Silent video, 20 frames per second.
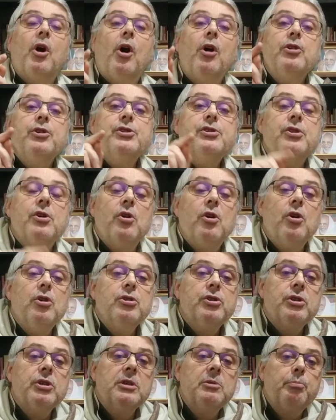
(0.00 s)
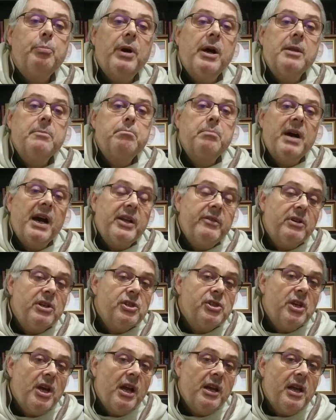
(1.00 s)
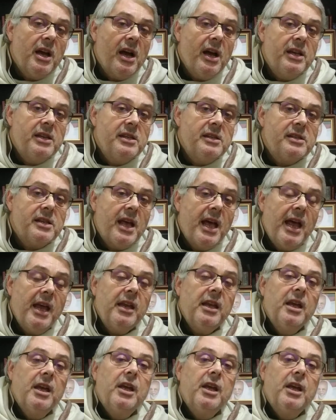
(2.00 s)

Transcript: Also, Shripad Madhvacharya is saying,